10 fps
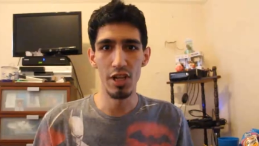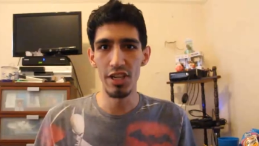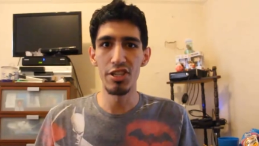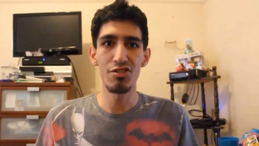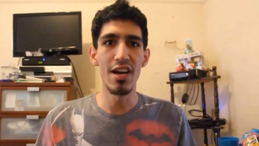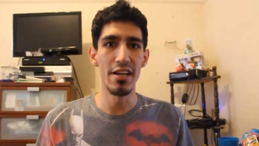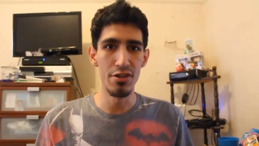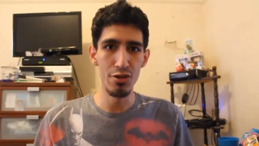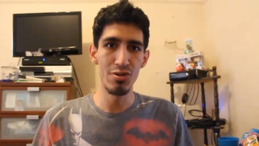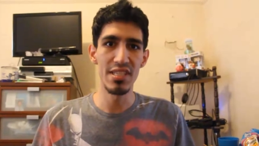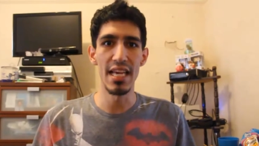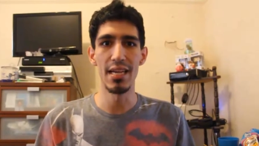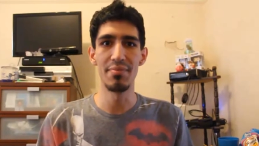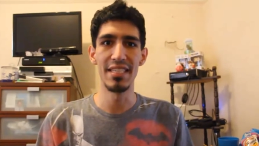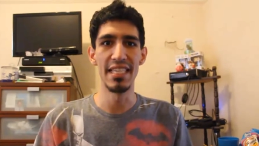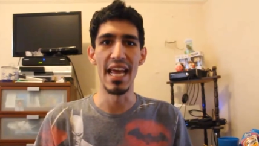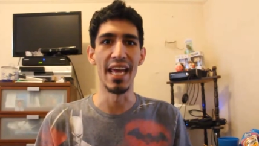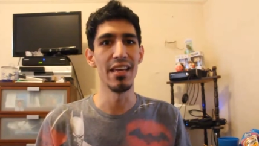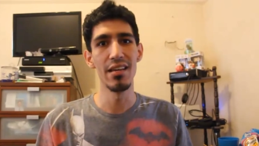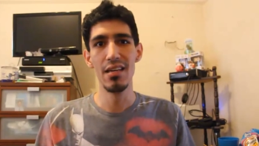We're going to try a new setup
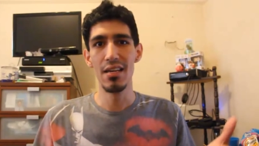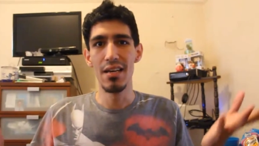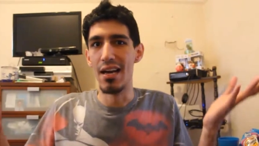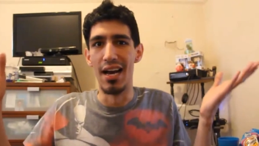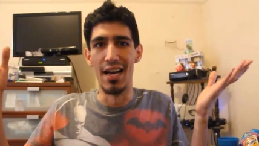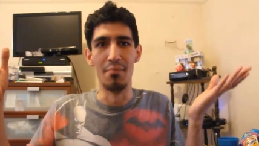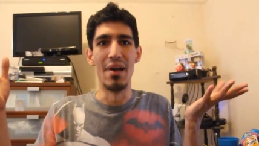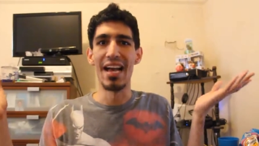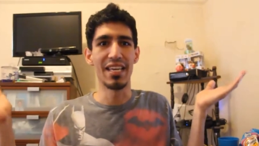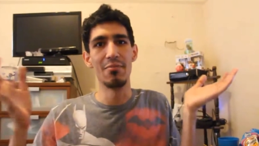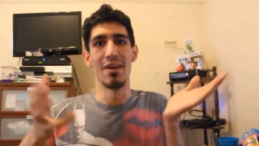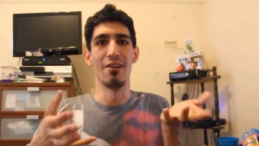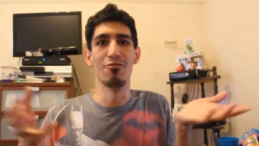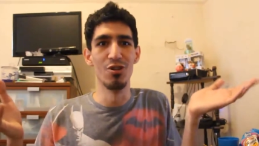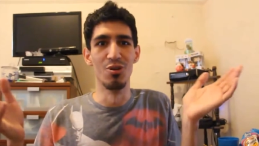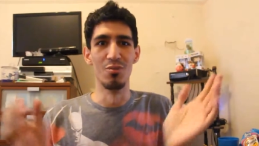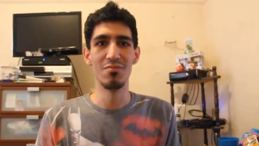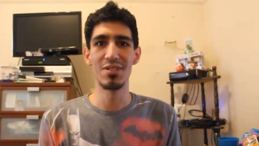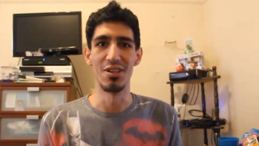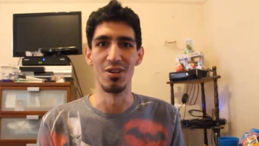today, uh, back in my room,
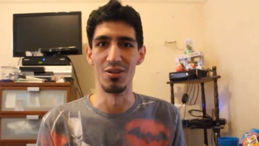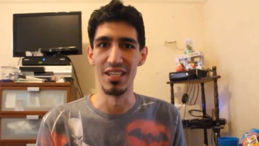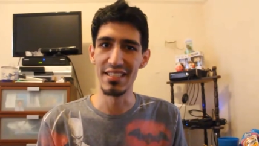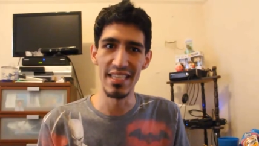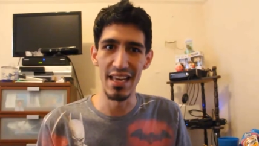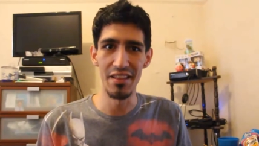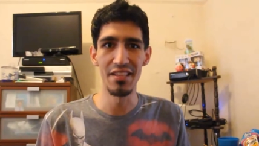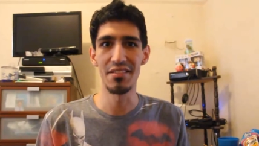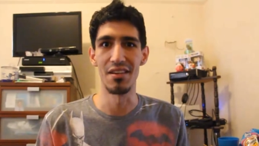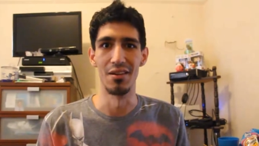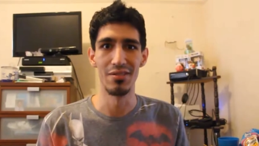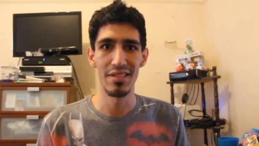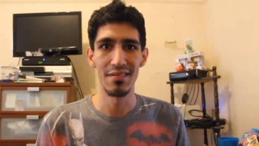so let's see how this goes.